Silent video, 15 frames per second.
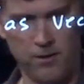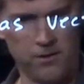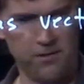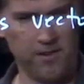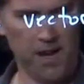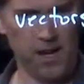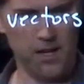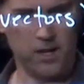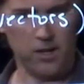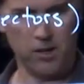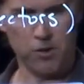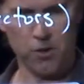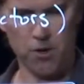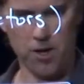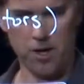standing
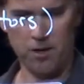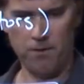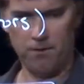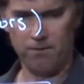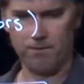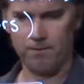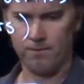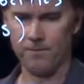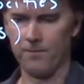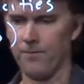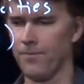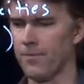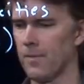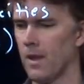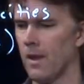on a train,
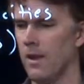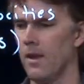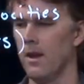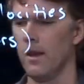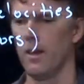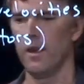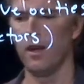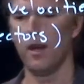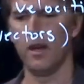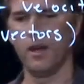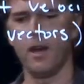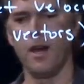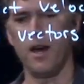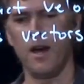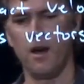
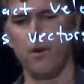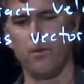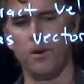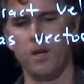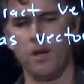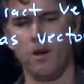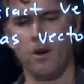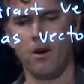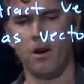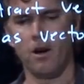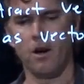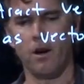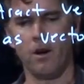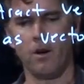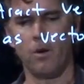and now we
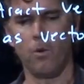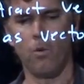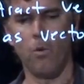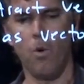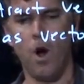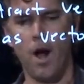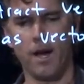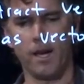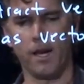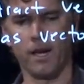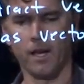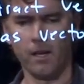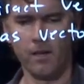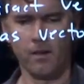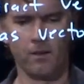are walking